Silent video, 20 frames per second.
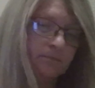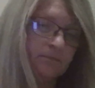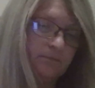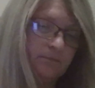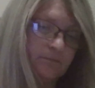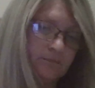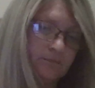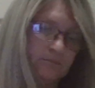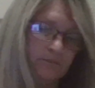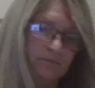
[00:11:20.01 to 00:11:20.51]

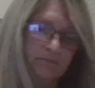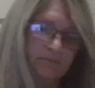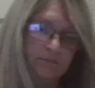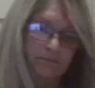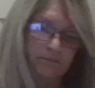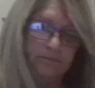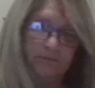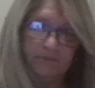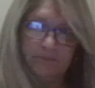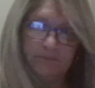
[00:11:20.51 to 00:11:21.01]

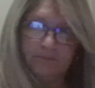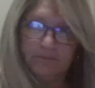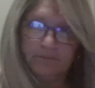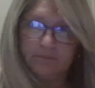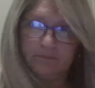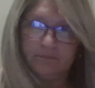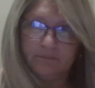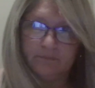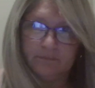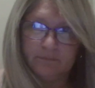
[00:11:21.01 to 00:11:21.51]

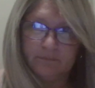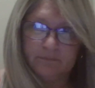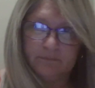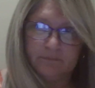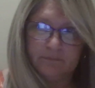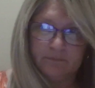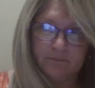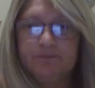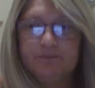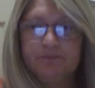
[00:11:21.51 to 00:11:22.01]

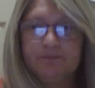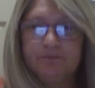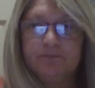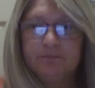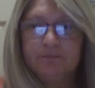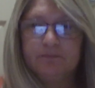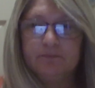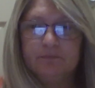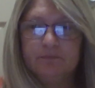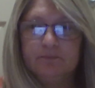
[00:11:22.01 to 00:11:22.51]

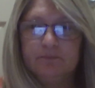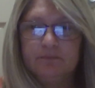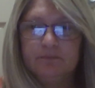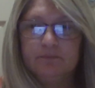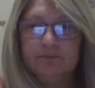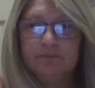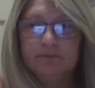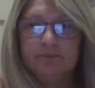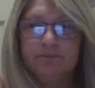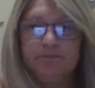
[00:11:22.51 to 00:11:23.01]

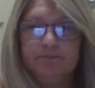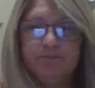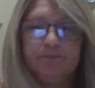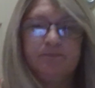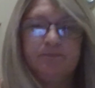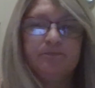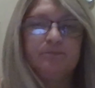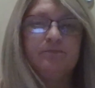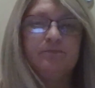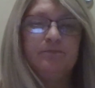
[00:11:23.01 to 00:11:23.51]

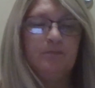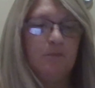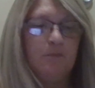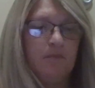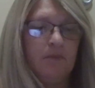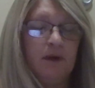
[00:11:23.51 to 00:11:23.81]
Nobody speaks.